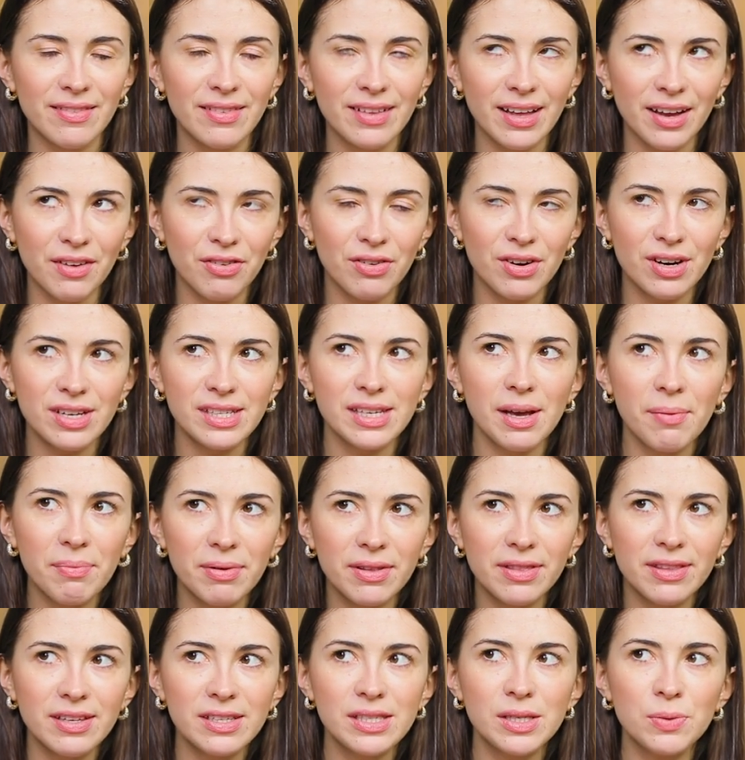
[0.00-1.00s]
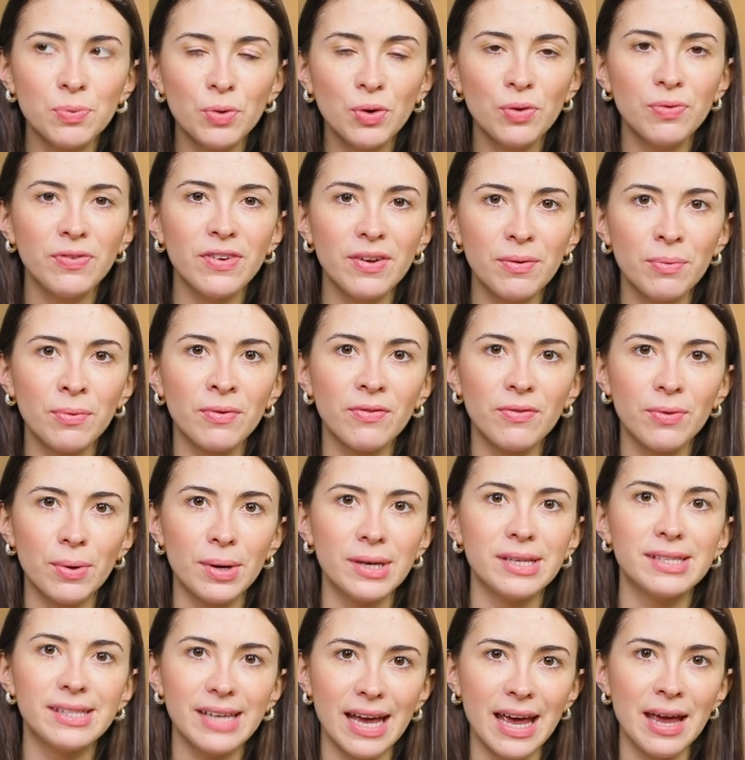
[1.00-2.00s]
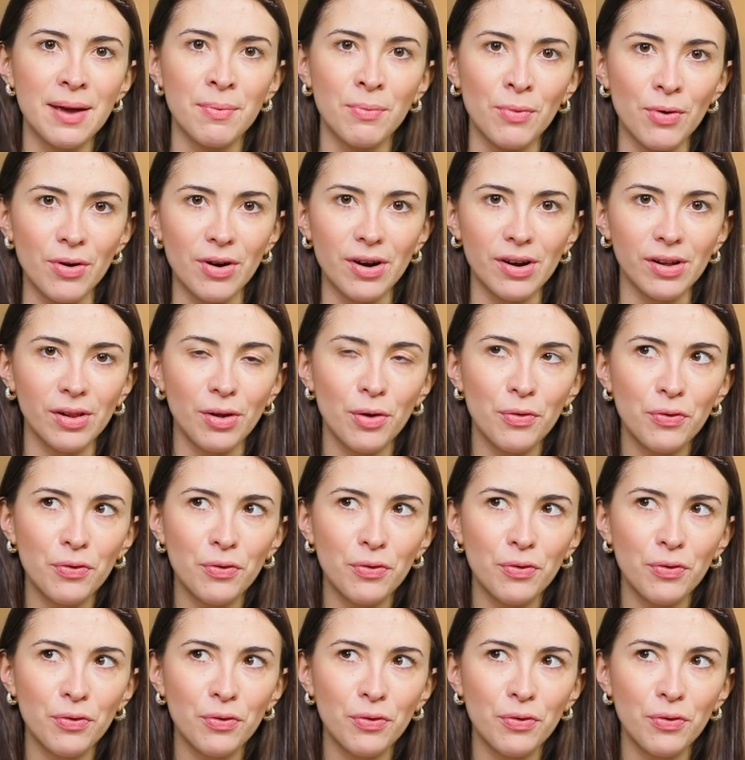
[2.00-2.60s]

Like for example, this movie was amoral.